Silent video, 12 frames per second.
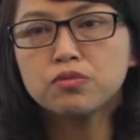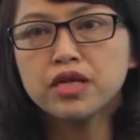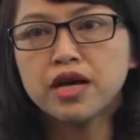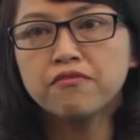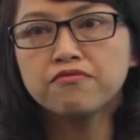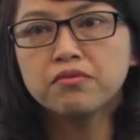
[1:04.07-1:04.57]

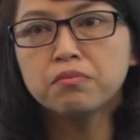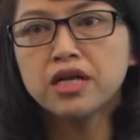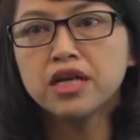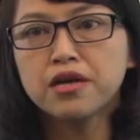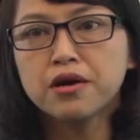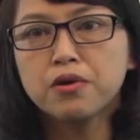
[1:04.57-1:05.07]
become
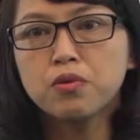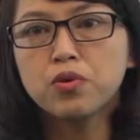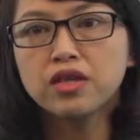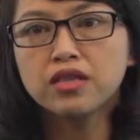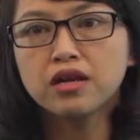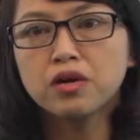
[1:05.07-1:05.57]
familiar
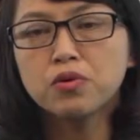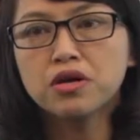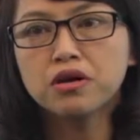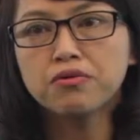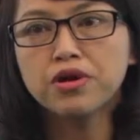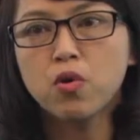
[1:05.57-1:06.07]
with the
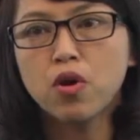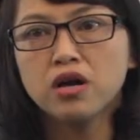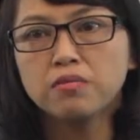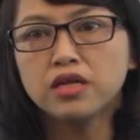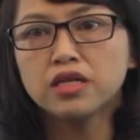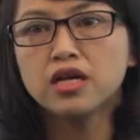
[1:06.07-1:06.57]
local
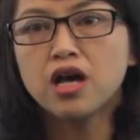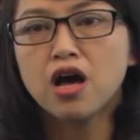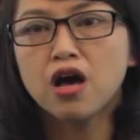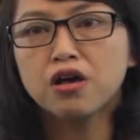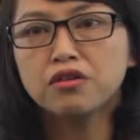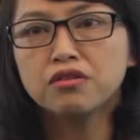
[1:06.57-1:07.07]
requirement
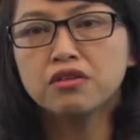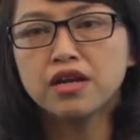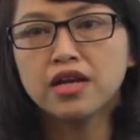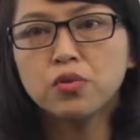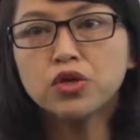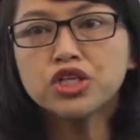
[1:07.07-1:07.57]
on the
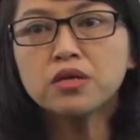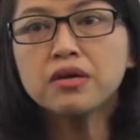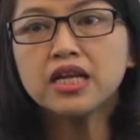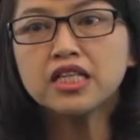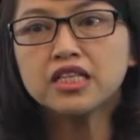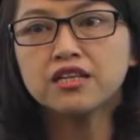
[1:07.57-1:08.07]
language
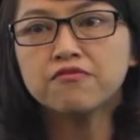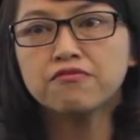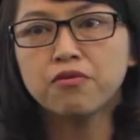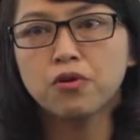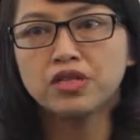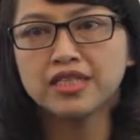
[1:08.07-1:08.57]
ability
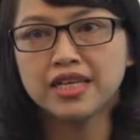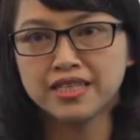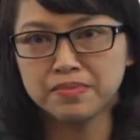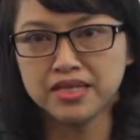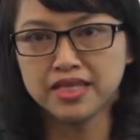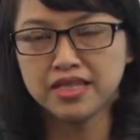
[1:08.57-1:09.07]
for
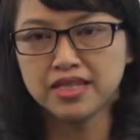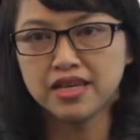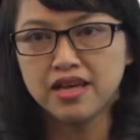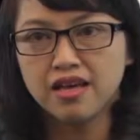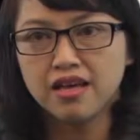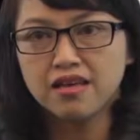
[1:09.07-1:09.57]
assessment.
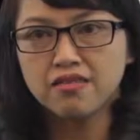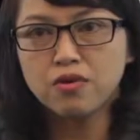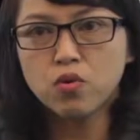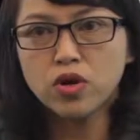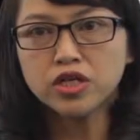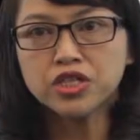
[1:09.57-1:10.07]
The
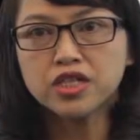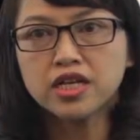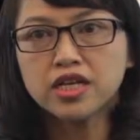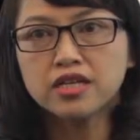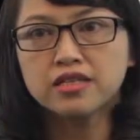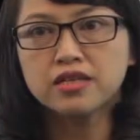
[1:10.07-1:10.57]
question
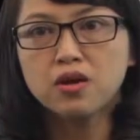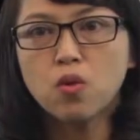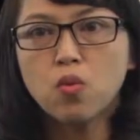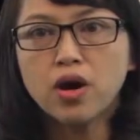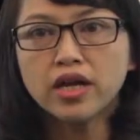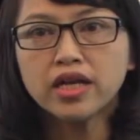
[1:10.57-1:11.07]
is,
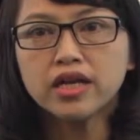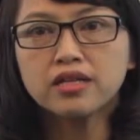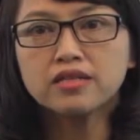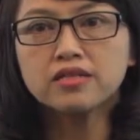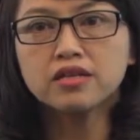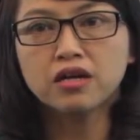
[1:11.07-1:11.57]
what
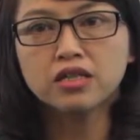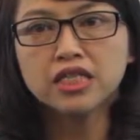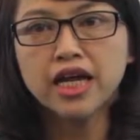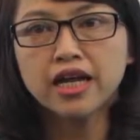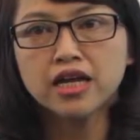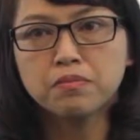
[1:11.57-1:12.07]
is the
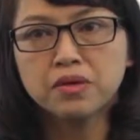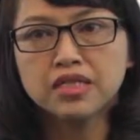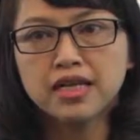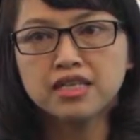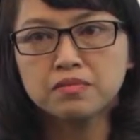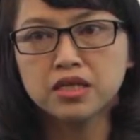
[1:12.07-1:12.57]
content of
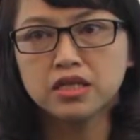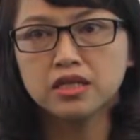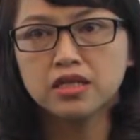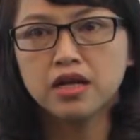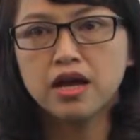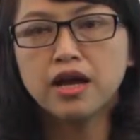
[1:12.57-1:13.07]
assessment
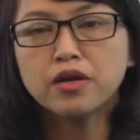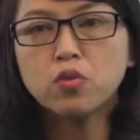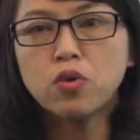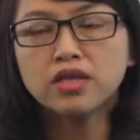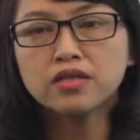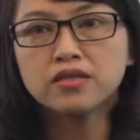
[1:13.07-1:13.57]
and
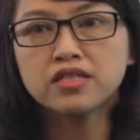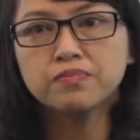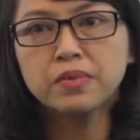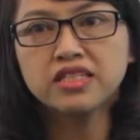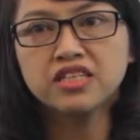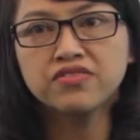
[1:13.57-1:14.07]
what the
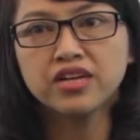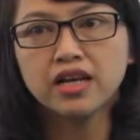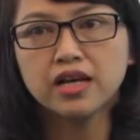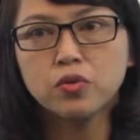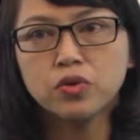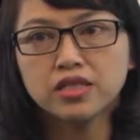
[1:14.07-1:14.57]
specific
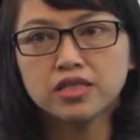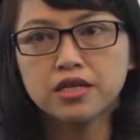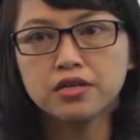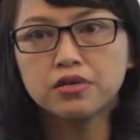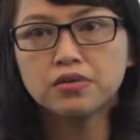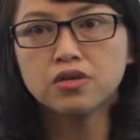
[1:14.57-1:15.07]
language
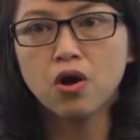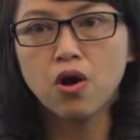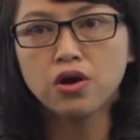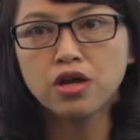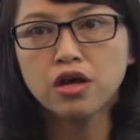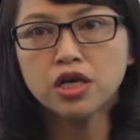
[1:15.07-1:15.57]
skills
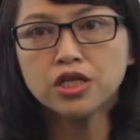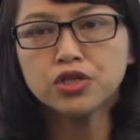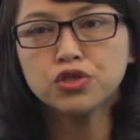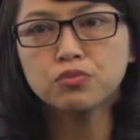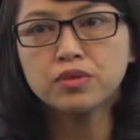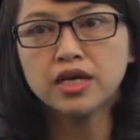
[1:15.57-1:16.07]
or knowledge
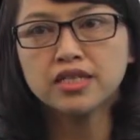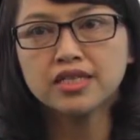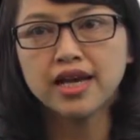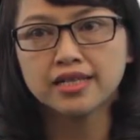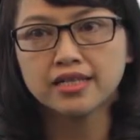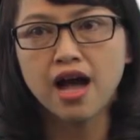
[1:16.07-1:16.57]
to be
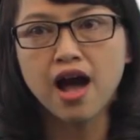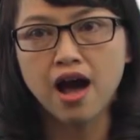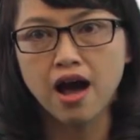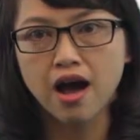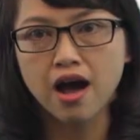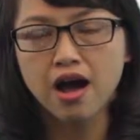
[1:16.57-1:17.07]
assessed are?